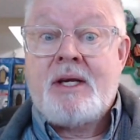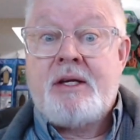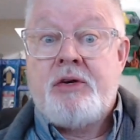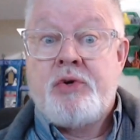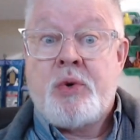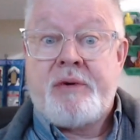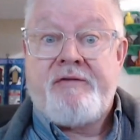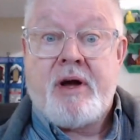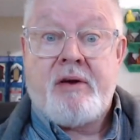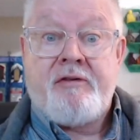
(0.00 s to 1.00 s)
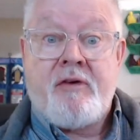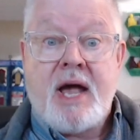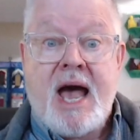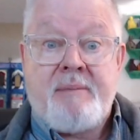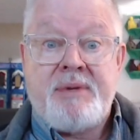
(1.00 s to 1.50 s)
You know what
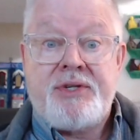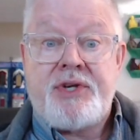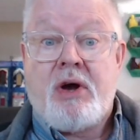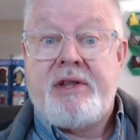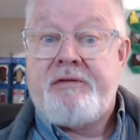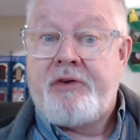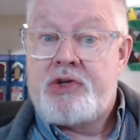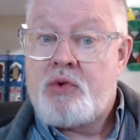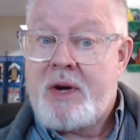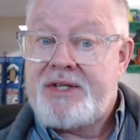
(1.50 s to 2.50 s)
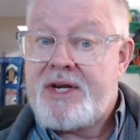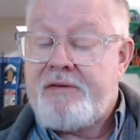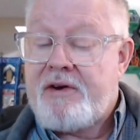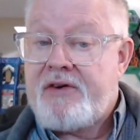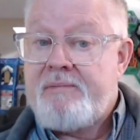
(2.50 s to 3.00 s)
happens on the first Wednesday of
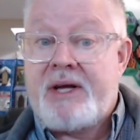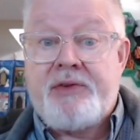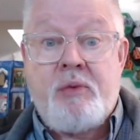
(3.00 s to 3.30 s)
every month?